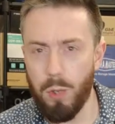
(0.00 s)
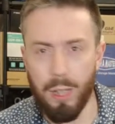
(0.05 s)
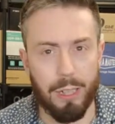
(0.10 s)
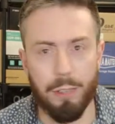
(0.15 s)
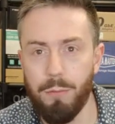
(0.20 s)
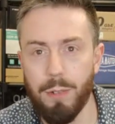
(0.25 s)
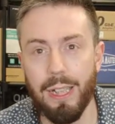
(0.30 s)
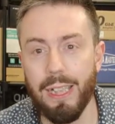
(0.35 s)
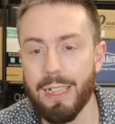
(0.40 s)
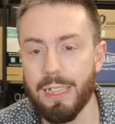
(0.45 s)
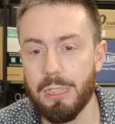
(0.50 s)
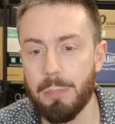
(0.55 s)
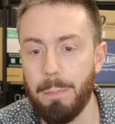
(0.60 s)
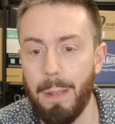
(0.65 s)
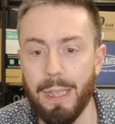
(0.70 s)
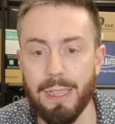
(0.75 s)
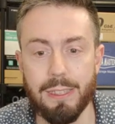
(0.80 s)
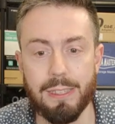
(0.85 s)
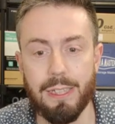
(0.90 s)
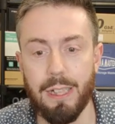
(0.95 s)
really, really
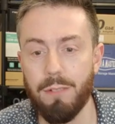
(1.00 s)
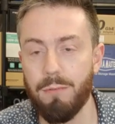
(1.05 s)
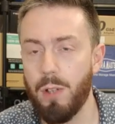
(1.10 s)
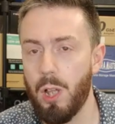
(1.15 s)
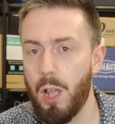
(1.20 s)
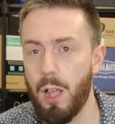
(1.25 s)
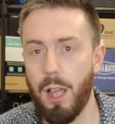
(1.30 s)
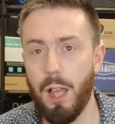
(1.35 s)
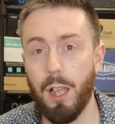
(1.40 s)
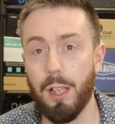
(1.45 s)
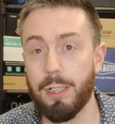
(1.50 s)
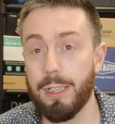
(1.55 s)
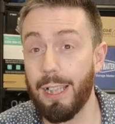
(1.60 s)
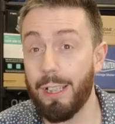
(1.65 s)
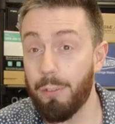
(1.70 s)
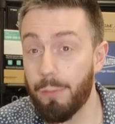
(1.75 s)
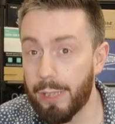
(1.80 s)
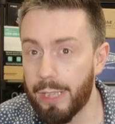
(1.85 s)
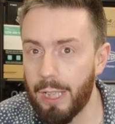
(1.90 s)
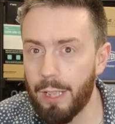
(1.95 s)
expensive uh,
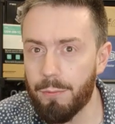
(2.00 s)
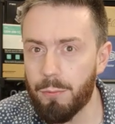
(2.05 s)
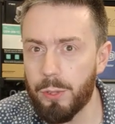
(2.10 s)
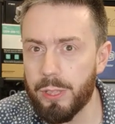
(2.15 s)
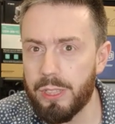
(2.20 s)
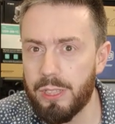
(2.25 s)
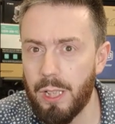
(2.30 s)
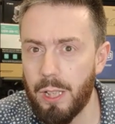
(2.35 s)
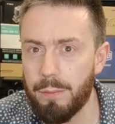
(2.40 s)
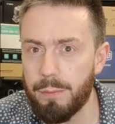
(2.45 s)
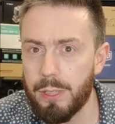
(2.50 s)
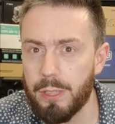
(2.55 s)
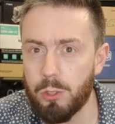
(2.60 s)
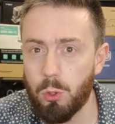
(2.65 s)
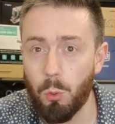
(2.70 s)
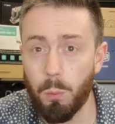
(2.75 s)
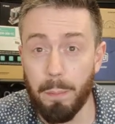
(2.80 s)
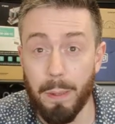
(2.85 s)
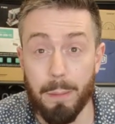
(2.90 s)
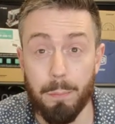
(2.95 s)
data recovery
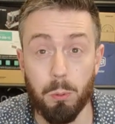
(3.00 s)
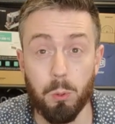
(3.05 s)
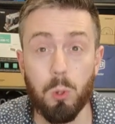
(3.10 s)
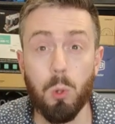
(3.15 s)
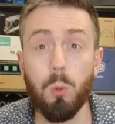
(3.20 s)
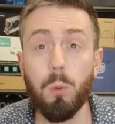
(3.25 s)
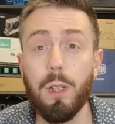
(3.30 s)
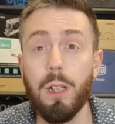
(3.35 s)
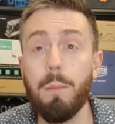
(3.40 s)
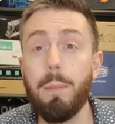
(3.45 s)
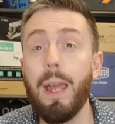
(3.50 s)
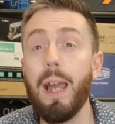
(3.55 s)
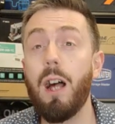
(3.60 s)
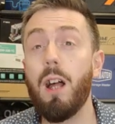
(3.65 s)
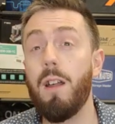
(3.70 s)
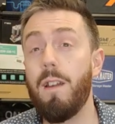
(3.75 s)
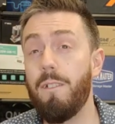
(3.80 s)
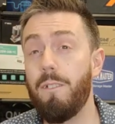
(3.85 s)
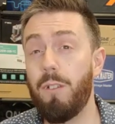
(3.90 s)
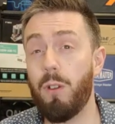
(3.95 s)
services or people talking
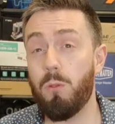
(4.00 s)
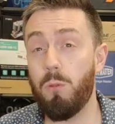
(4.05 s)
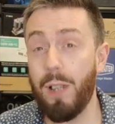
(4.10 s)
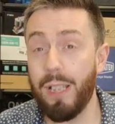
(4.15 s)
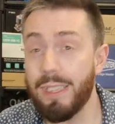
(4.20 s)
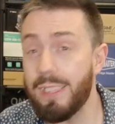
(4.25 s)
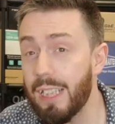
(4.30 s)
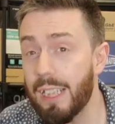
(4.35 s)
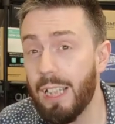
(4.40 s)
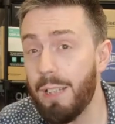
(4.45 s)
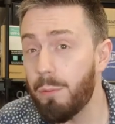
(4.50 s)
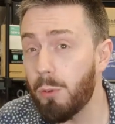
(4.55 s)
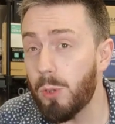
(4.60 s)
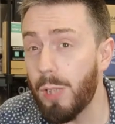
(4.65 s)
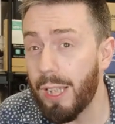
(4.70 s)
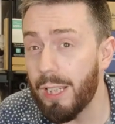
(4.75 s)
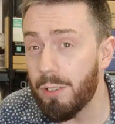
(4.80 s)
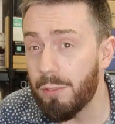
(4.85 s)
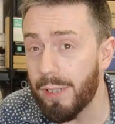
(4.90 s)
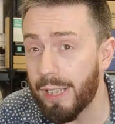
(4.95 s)
about forensic
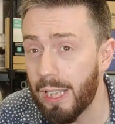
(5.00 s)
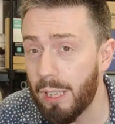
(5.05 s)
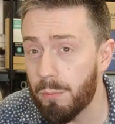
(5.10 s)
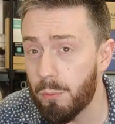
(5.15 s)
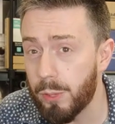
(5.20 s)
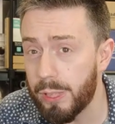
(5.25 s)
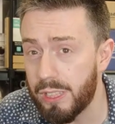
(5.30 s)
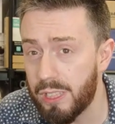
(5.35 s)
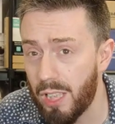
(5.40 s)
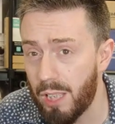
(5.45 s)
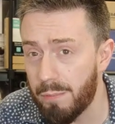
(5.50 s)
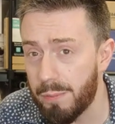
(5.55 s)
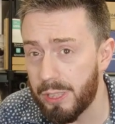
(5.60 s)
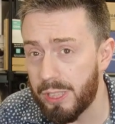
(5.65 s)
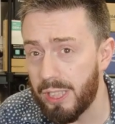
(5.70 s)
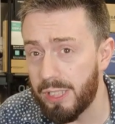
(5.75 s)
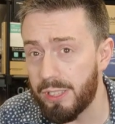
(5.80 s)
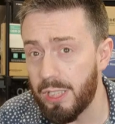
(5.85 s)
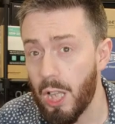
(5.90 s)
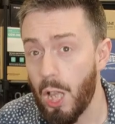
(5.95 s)
level data recovery
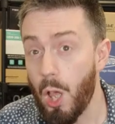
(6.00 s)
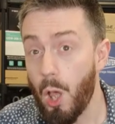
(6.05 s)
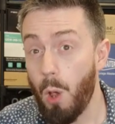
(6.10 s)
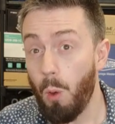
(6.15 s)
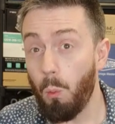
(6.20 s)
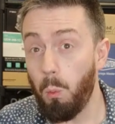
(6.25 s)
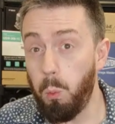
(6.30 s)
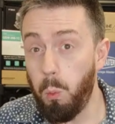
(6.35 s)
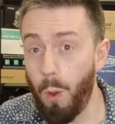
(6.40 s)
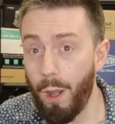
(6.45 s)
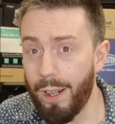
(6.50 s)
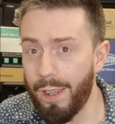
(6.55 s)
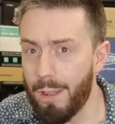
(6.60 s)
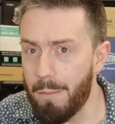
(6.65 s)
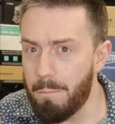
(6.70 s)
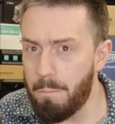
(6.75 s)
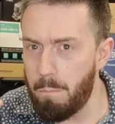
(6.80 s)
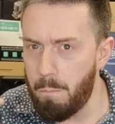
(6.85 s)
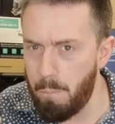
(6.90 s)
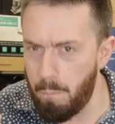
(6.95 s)
services, one
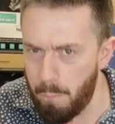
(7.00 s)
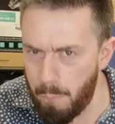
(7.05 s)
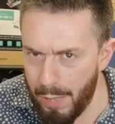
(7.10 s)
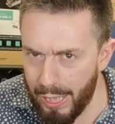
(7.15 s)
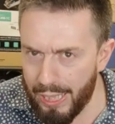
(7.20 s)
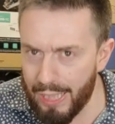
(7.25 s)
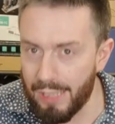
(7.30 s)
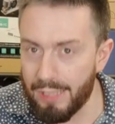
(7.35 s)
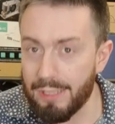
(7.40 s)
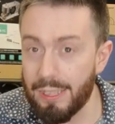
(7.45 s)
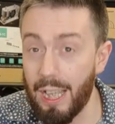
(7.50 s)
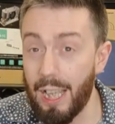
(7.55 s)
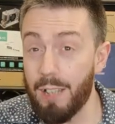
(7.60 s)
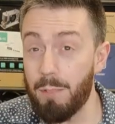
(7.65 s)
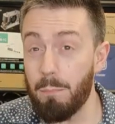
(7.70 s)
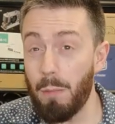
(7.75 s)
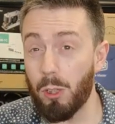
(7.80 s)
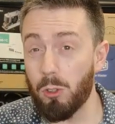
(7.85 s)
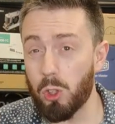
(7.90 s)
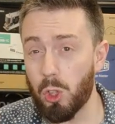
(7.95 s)
of the biggest
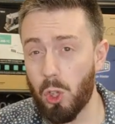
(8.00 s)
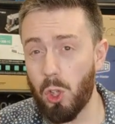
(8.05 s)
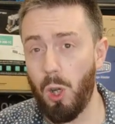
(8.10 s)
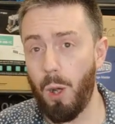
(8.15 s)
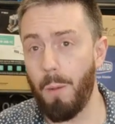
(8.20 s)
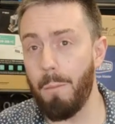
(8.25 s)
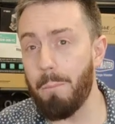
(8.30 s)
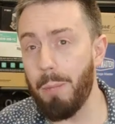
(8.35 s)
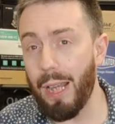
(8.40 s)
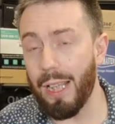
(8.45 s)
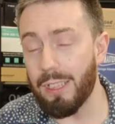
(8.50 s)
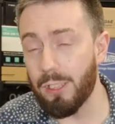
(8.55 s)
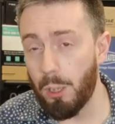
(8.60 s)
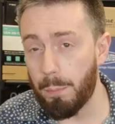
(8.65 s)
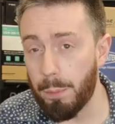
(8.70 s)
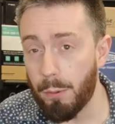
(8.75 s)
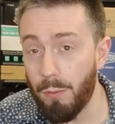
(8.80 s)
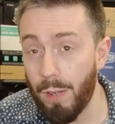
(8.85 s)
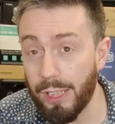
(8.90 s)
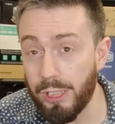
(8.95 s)
and most
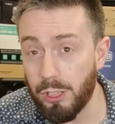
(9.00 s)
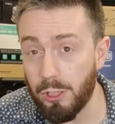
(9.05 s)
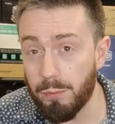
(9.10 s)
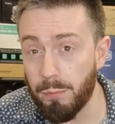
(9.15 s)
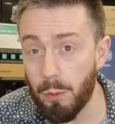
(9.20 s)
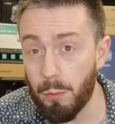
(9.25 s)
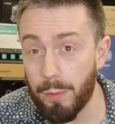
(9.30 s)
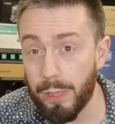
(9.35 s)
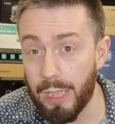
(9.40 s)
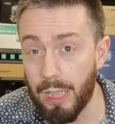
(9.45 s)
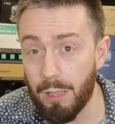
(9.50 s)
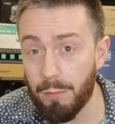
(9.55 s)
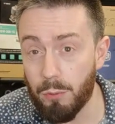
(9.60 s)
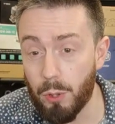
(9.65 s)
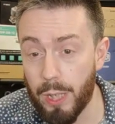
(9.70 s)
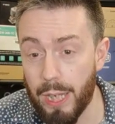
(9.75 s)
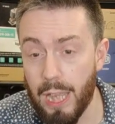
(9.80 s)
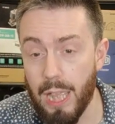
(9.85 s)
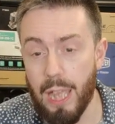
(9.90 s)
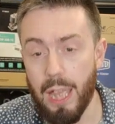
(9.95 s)
complex operations for
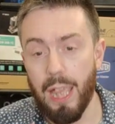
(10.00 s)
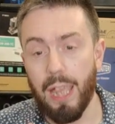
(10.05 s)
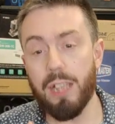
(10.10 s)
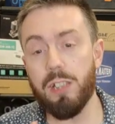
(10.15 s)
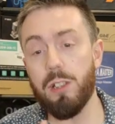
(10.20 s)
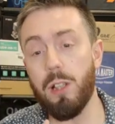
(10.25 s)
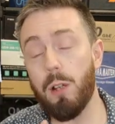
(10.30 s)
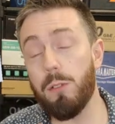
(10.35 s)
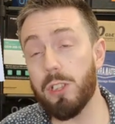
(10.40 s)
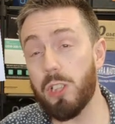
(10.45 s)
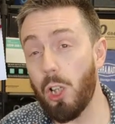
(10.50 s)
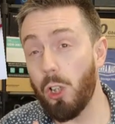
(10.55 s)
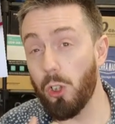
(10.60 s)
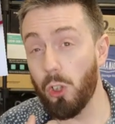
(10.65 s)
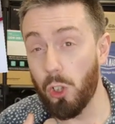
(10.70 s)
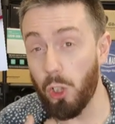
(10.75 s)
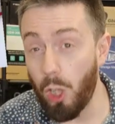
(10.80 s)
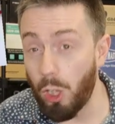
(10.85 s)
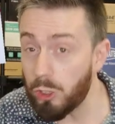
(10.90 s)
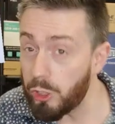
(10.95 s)
recovery is known as
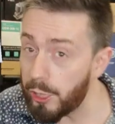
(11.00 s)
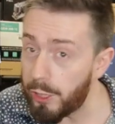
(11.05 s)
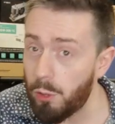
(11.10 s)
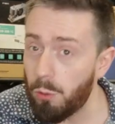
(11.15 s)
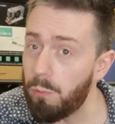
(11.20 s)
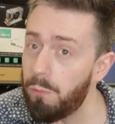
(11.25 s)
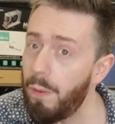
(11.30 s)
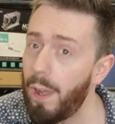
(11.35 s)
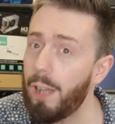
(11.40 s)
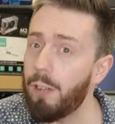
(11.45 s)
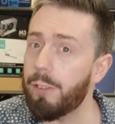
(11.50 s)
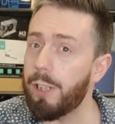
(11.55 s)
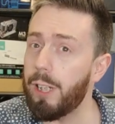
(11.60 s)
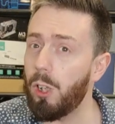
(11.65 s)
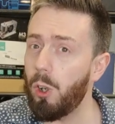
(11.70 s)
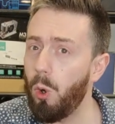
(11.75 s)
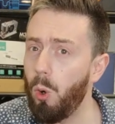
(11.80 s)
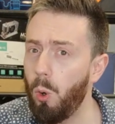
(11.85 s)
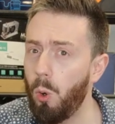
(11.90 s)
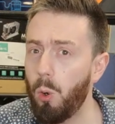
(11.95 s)
logical
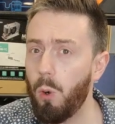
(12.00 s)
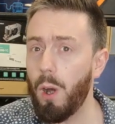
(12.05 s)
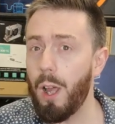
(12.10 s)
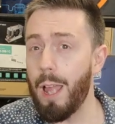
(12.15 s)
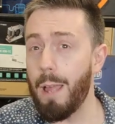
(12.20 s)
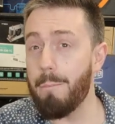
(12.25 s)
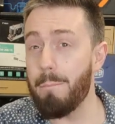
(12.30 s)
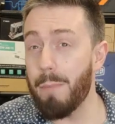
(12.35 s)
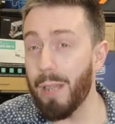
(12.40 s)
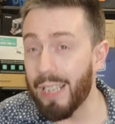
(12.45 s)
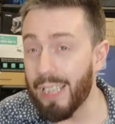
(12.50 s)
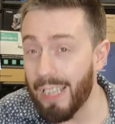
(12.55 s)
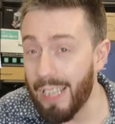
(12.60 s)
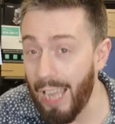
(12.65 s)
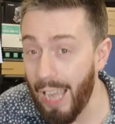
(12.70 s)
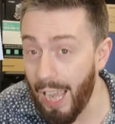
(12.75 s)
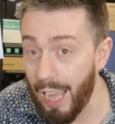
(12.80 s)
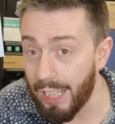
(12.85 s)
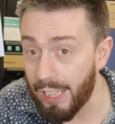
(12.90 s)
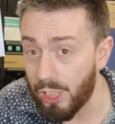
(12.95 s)
failure or
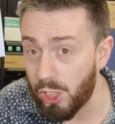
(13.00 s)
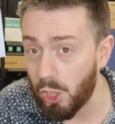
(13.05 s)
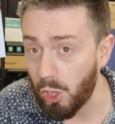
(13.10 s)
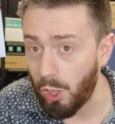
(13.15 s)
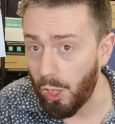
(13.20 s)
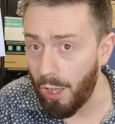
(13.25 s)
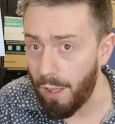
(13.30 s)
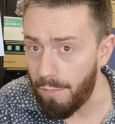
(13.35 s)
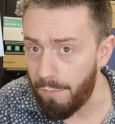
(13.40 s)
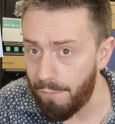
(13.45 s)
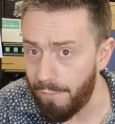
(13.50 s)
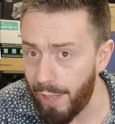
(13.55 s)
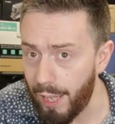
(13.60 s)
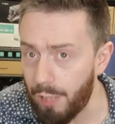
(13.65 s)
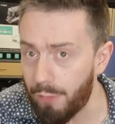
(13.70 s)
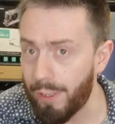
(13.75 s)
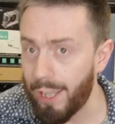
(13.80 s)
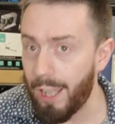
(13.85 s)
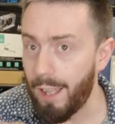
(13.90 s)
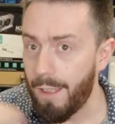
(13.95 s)
mechanical
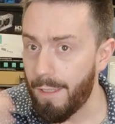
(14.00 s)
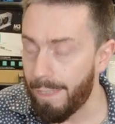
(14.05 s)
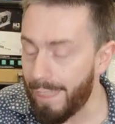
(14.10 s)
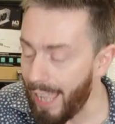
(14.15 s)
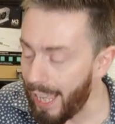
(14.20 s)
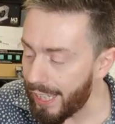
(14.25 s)
failure.